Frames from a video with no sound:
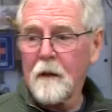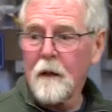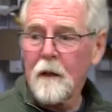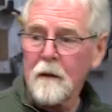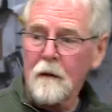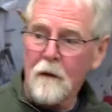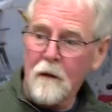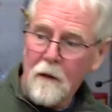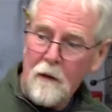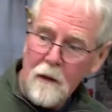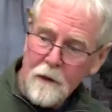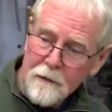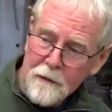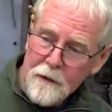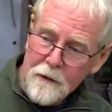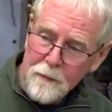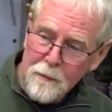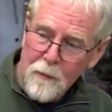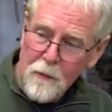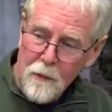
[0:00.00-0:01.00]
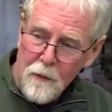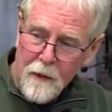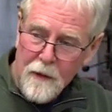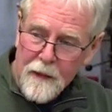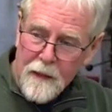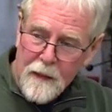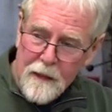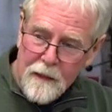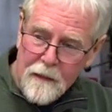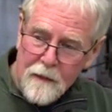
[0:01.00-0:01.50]
along this
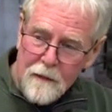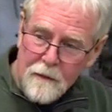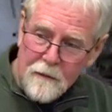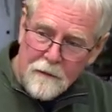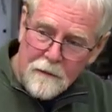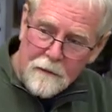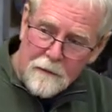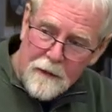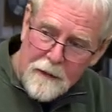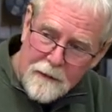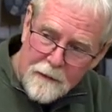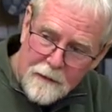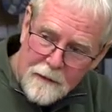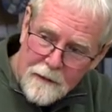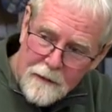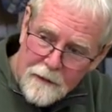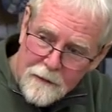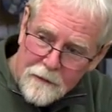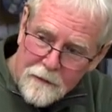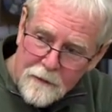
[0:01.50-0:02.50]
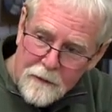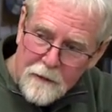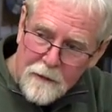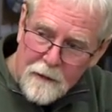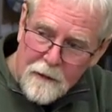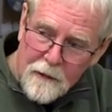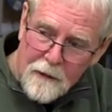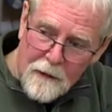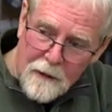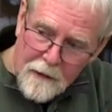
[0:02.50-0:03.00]
board here, like this,
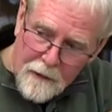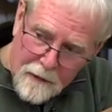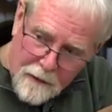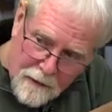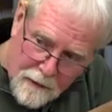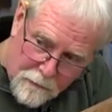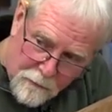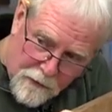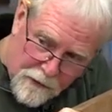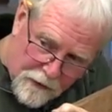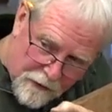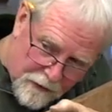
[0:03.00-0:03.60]
and we